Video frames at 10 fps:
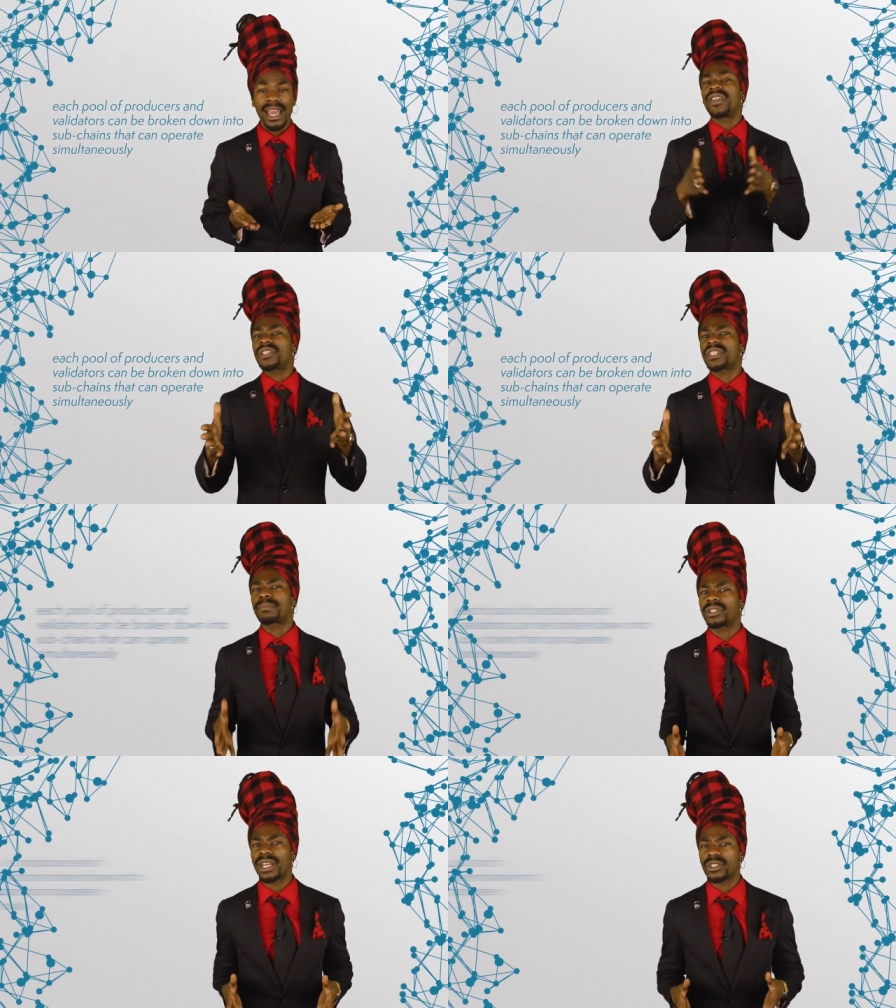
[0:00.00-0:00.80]
These
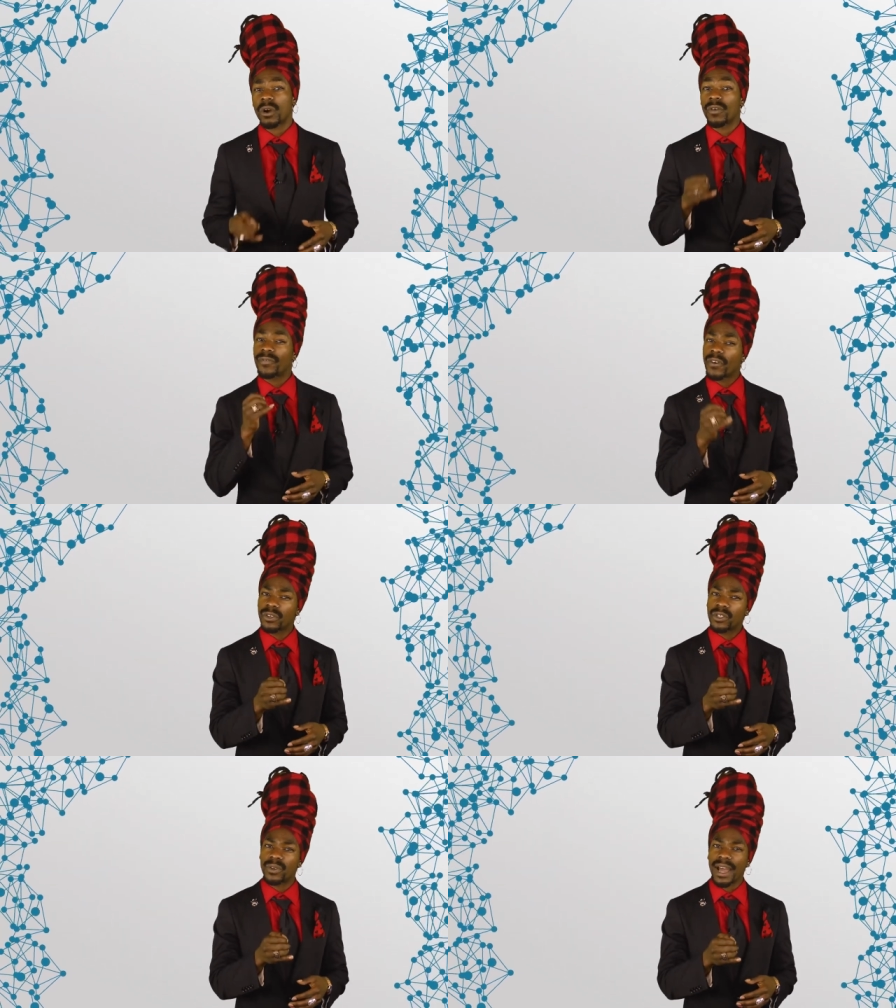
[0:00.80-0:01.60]
subchains are
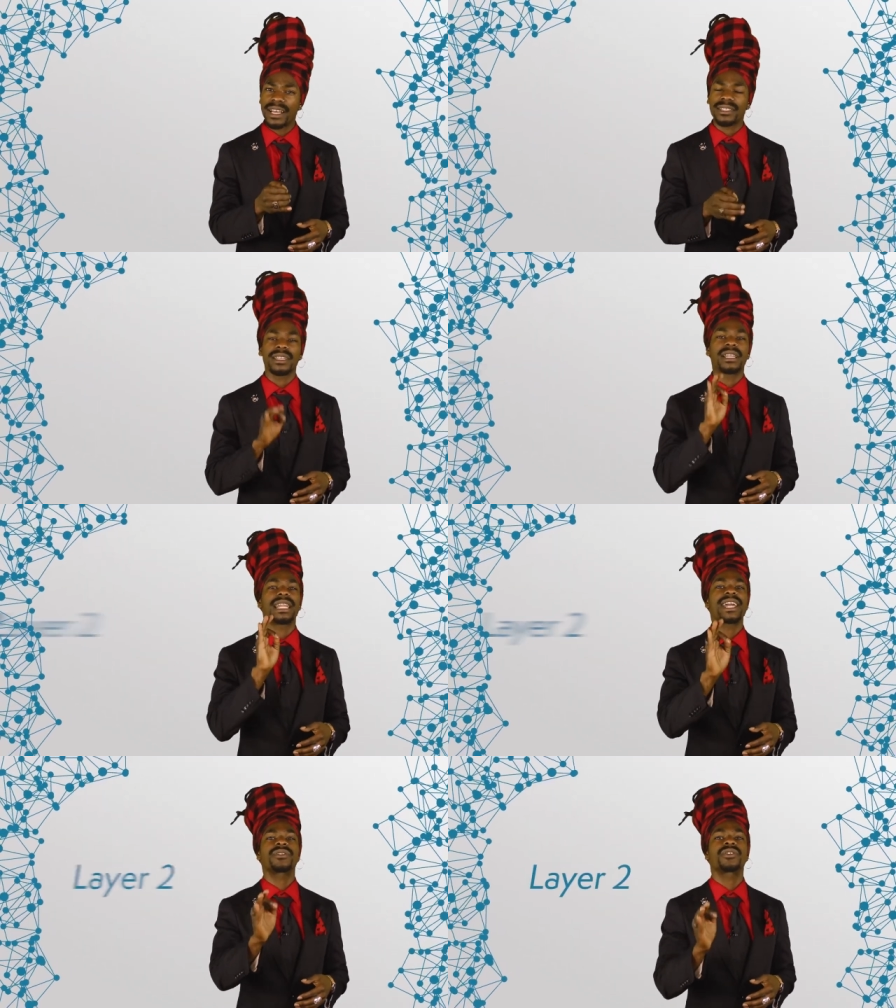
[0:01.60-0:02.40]
referred to as
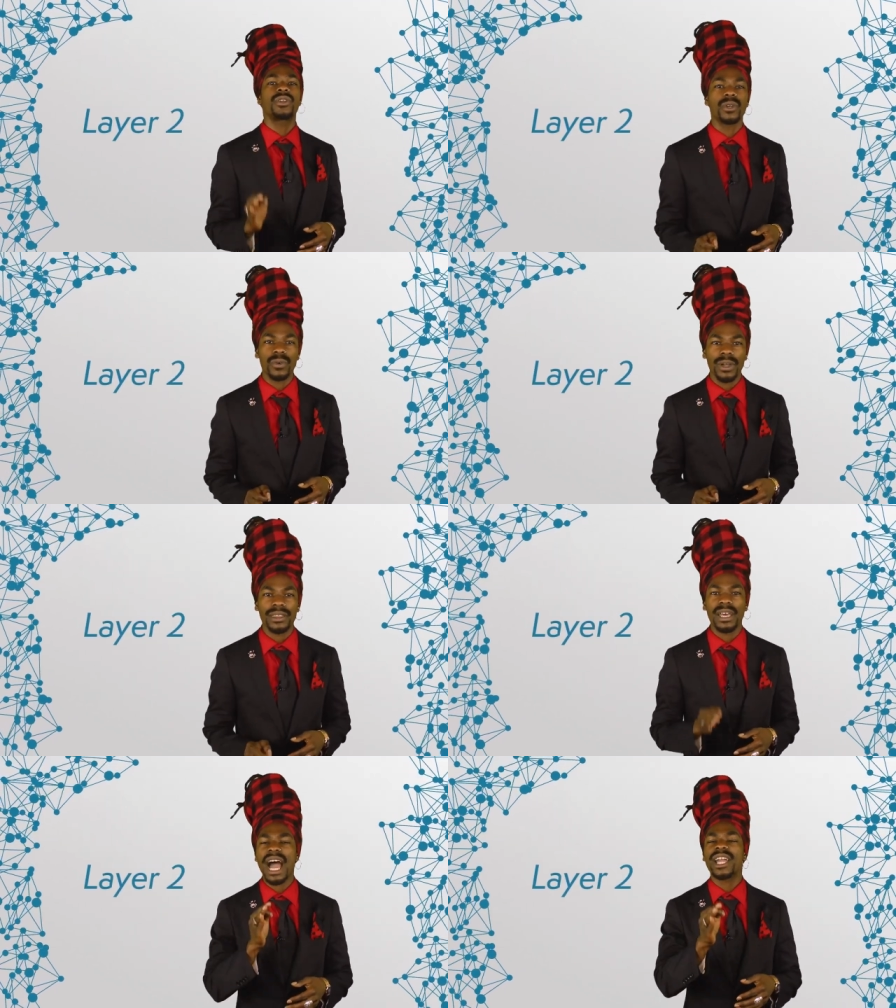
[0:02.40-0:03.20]
Layer 2
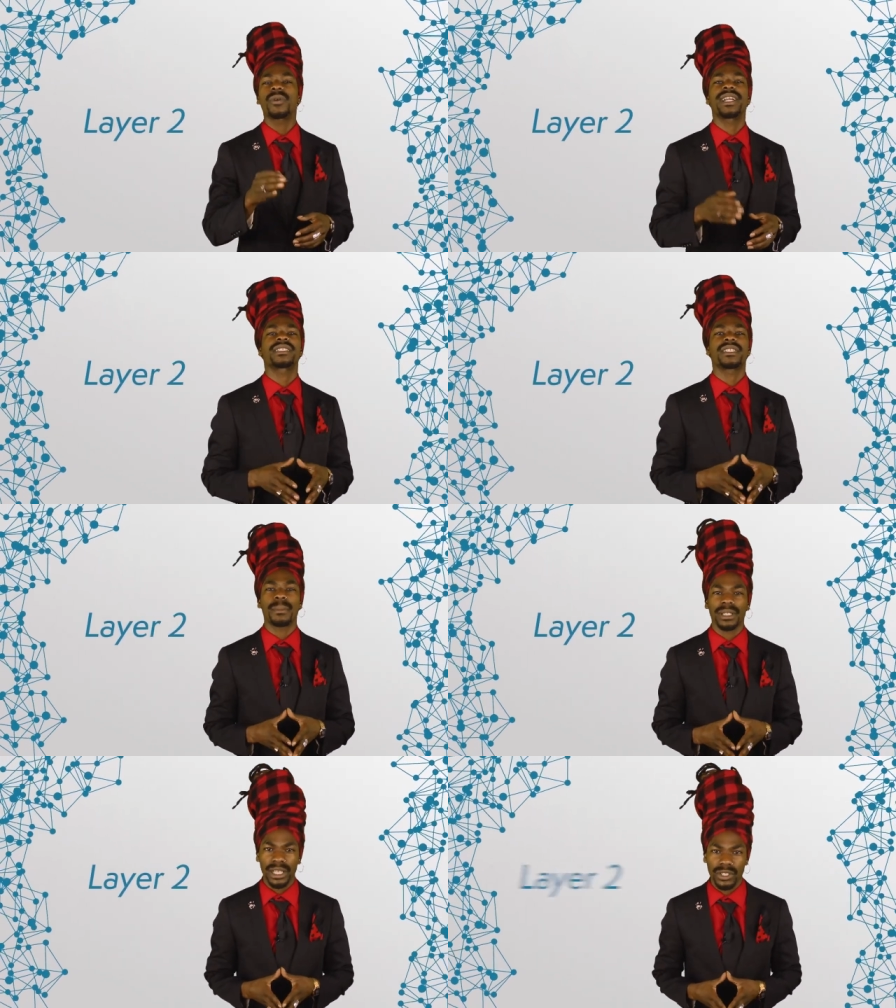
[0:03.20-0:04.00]
in the IOTX
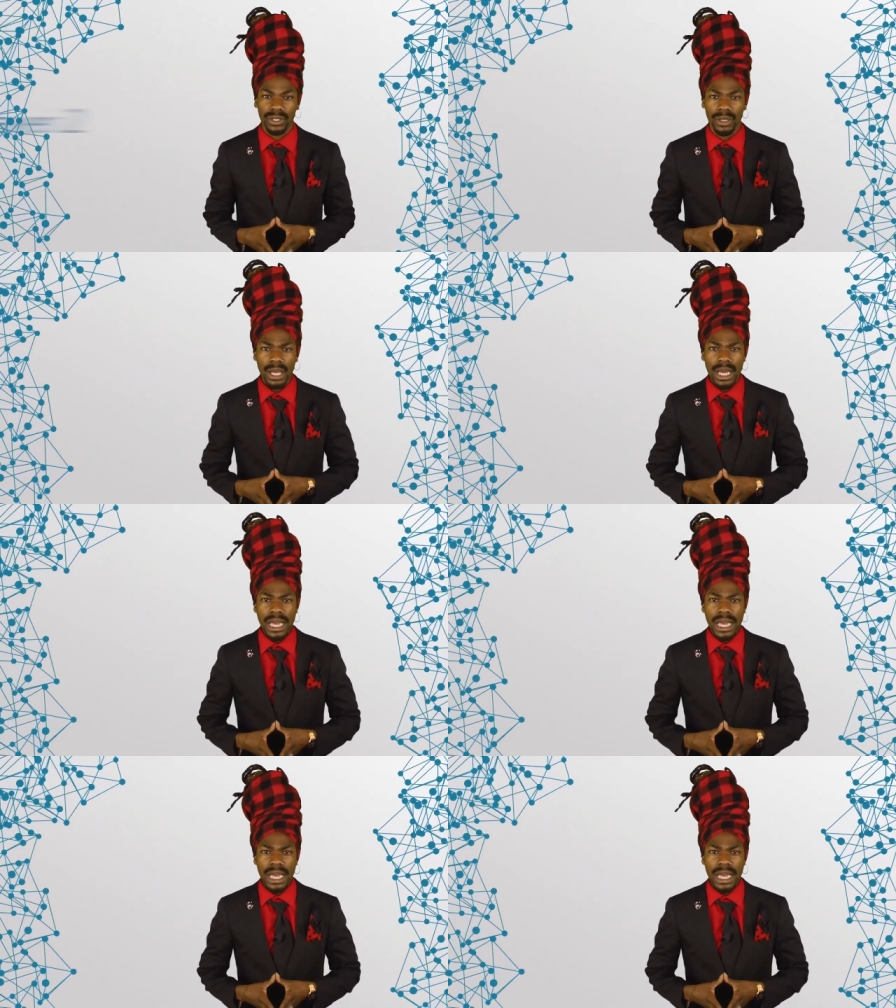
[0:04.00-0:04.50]
nomenclature.